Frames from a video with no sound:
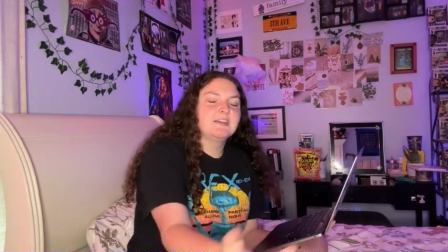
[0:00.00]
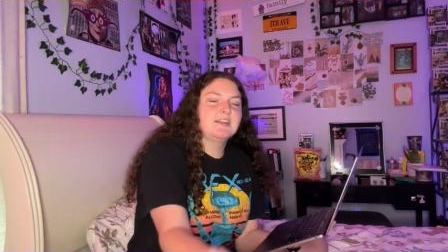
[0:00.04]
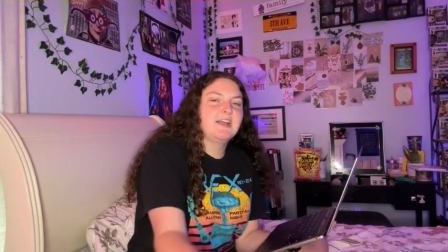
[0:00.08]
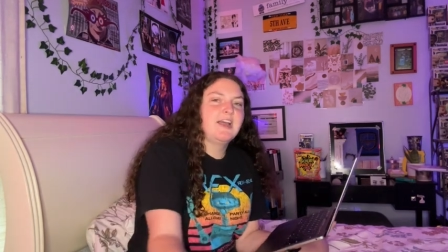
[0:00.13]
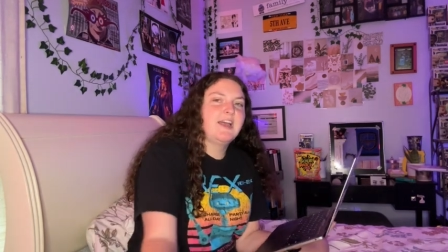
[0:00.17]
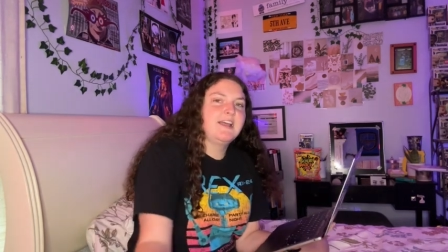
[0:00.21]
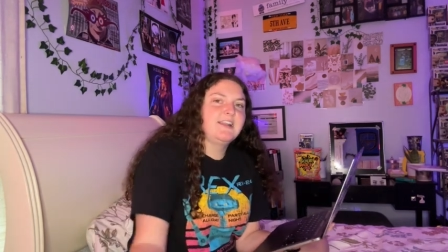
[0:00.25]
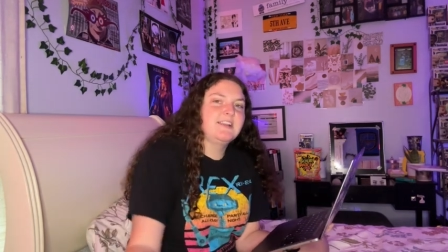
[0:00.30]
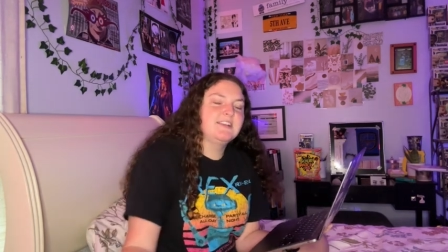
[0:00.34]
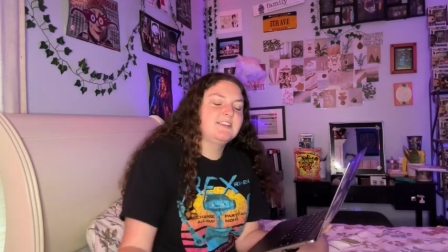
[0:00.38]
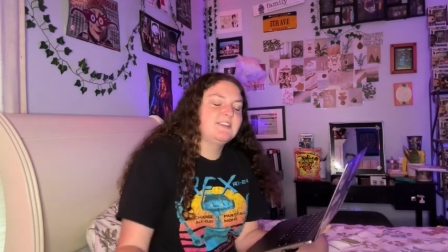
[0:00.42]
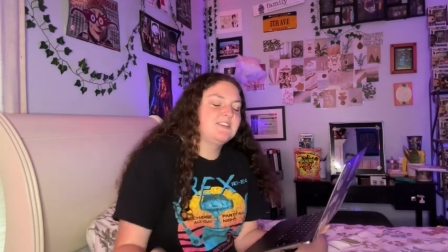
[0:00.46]

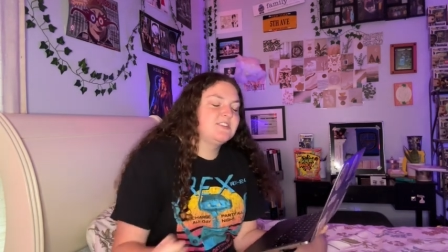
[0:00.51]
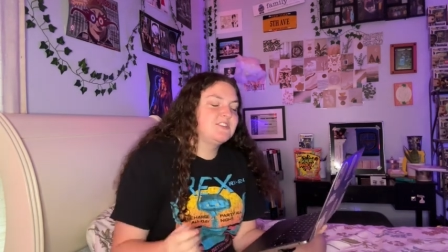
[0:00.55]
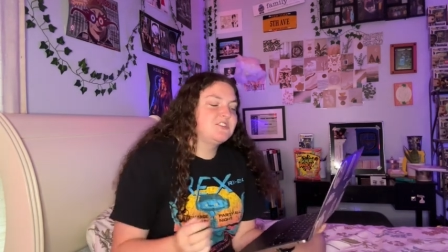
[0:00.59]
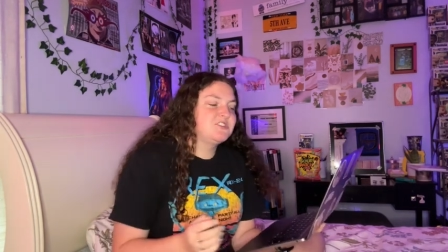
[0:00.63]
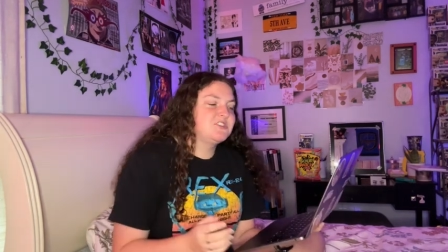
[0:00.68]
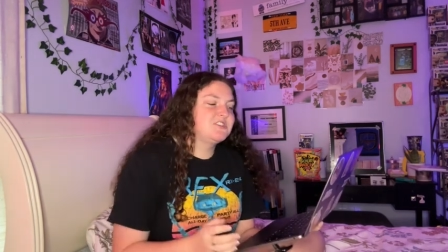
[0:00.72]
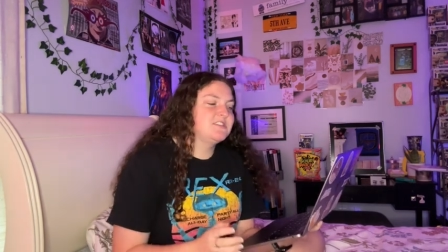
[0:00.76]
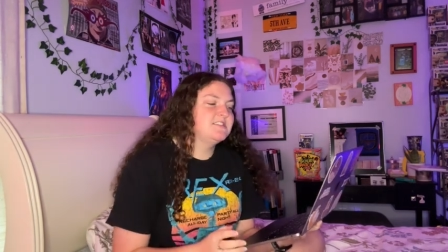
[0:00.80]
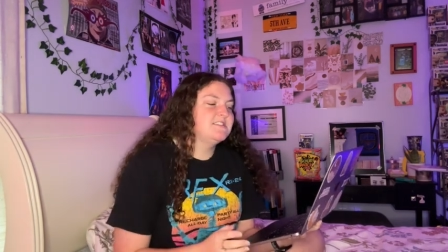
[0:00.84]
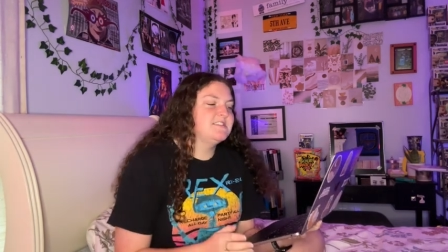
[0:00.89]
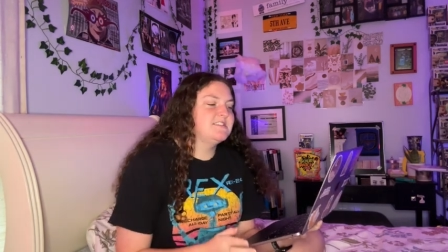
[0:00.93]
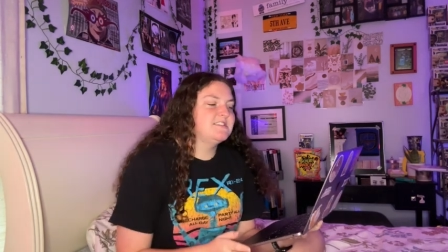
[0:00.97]
And it's
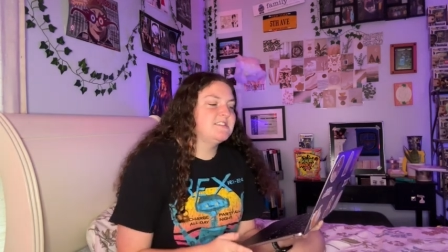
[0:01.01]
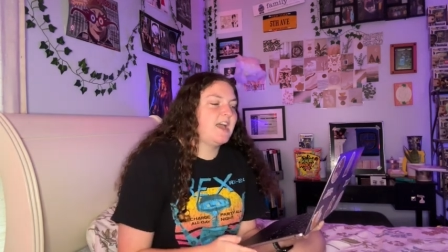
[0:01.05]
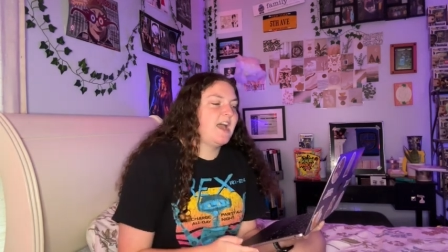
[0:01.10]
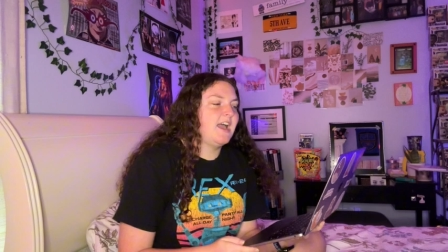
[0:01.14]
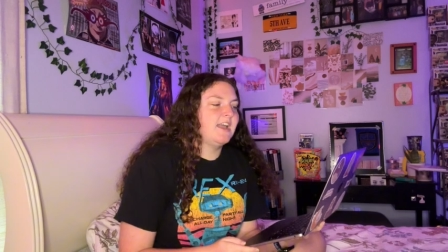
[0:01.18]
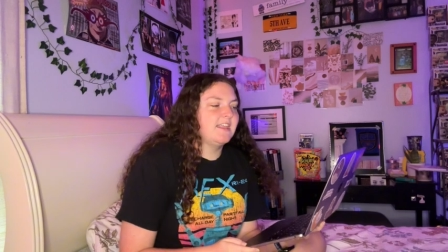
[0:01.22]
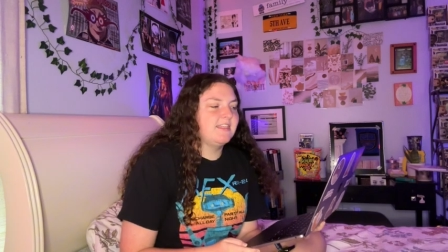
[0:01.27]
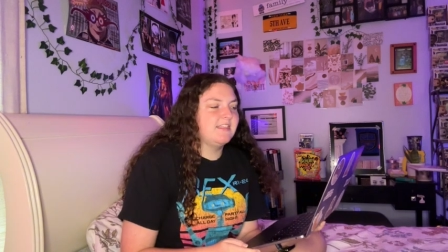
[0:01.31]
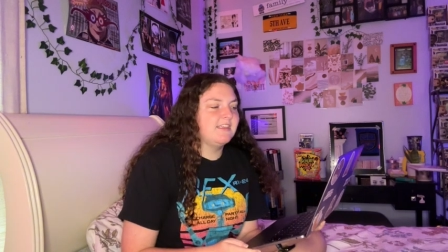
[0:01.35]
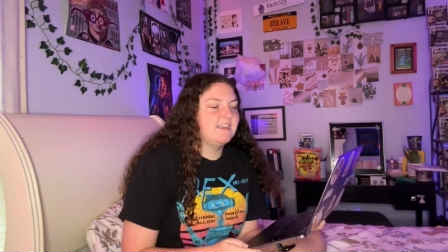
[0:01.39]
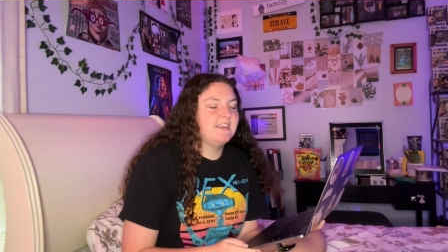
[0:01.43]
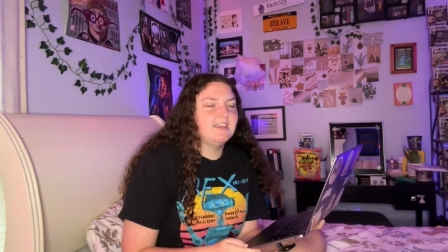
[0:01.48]
just,
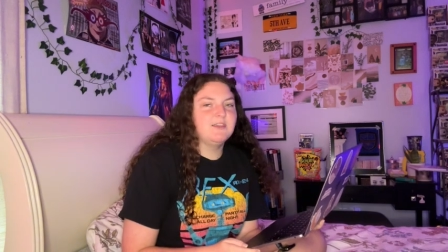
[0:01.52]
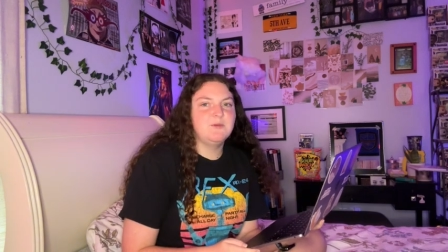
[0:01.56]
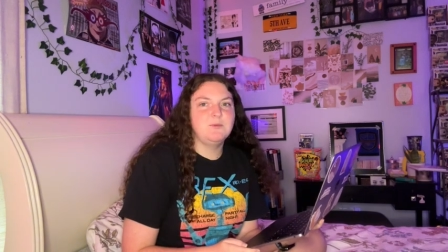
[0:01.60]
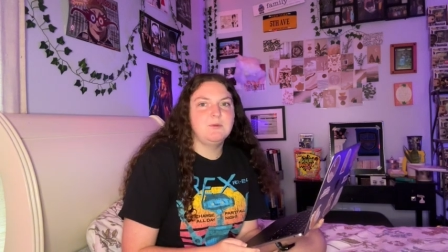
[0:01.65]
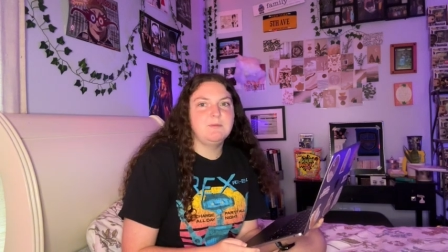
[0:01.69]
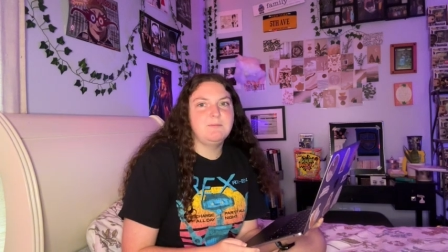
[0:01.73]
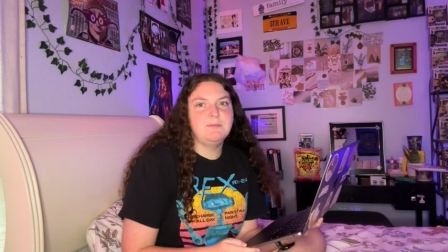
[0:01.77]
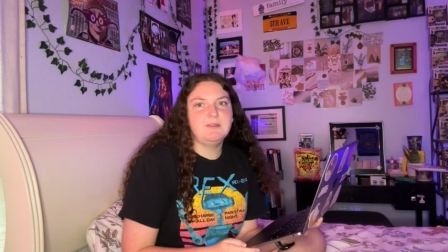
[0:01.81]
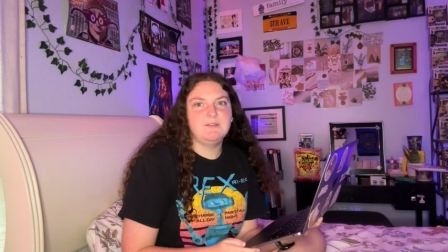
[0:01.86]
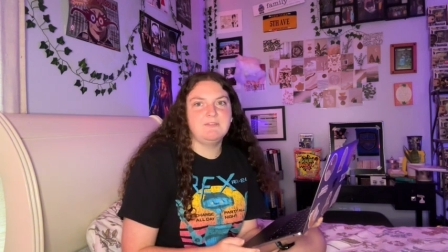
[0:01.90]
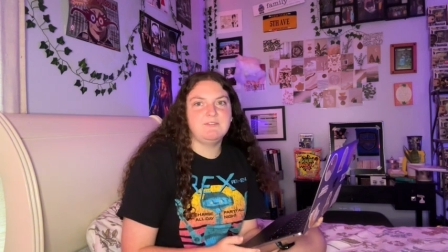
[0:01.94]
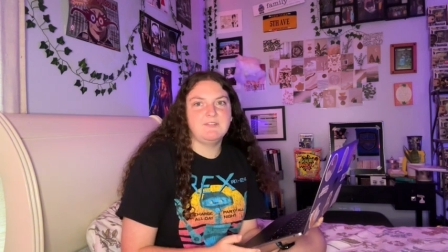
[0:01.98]
I think it
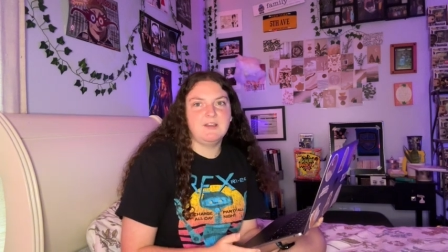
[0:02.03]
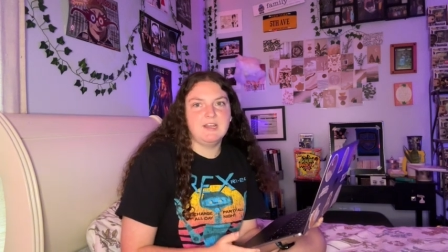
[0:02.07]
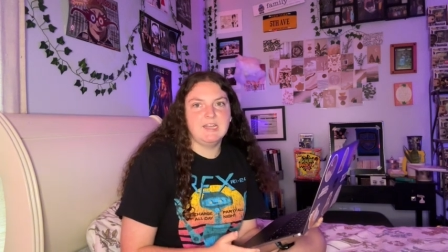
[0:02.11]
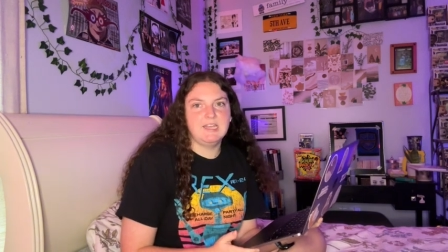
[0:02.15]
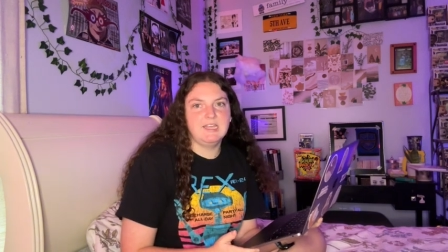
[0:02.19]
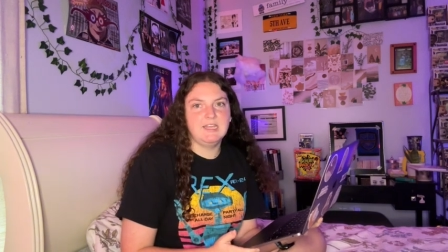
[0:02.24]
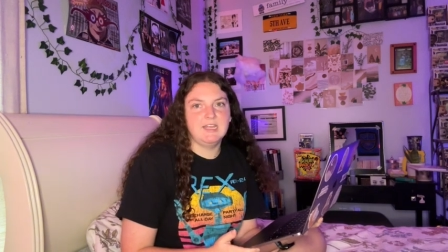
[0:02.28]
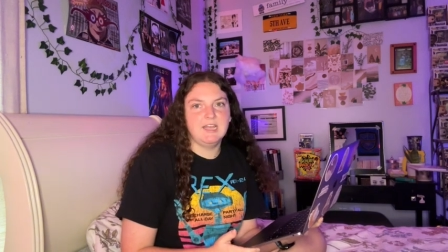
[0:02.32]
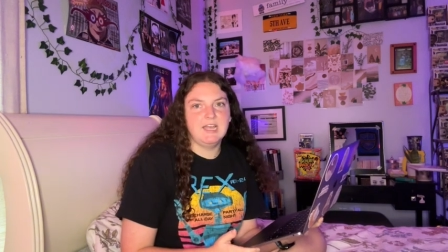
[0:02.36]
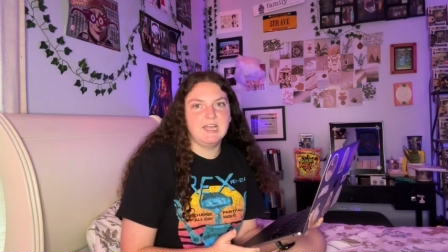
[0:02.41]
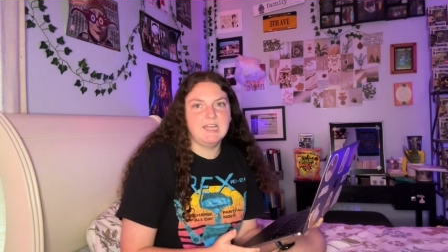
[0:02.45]
would be funny